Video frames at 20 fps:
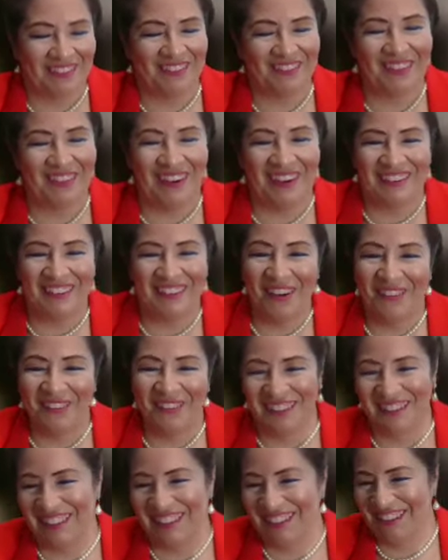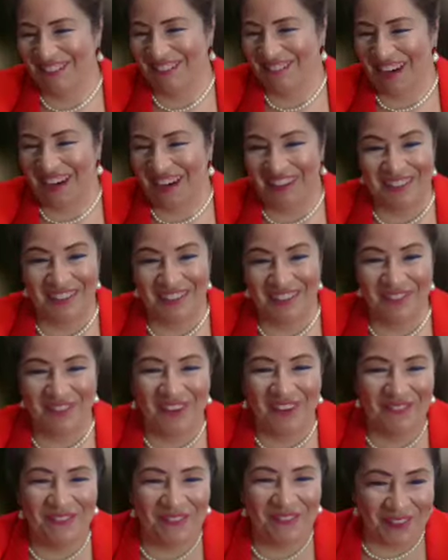Well, hopefully my
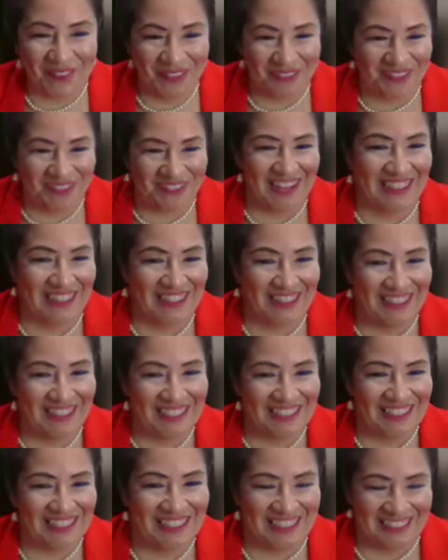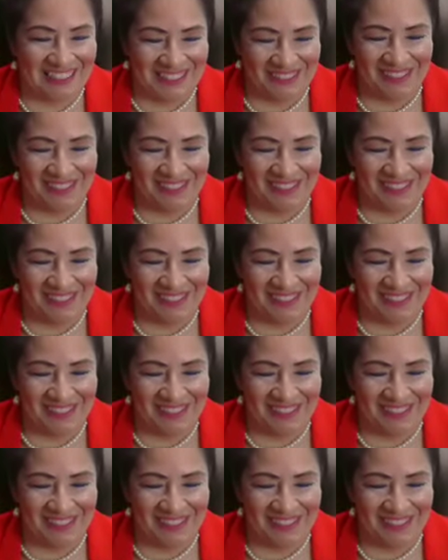publisher's not listening to this.